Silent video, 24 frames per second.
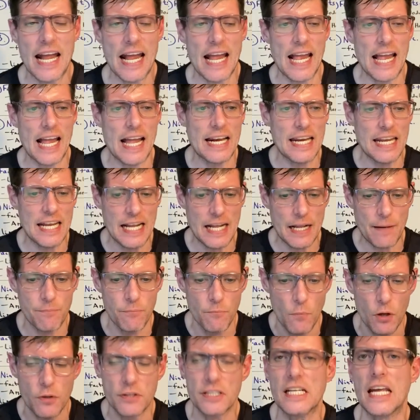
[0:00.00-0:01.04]
And in
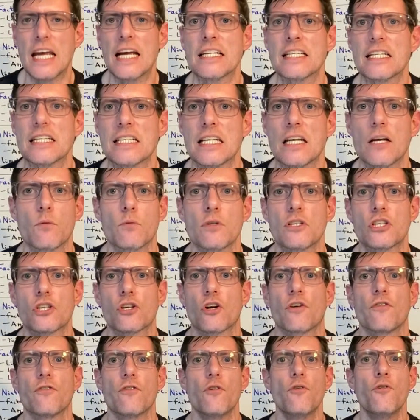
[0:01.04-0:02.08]
most cases, it would
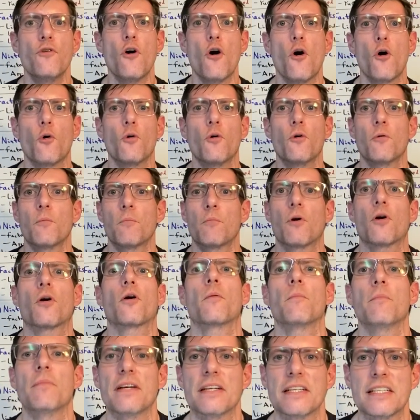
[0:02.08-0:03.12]
serve no
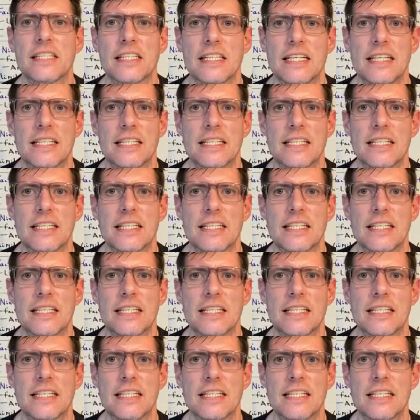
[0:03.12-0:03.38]
purpose.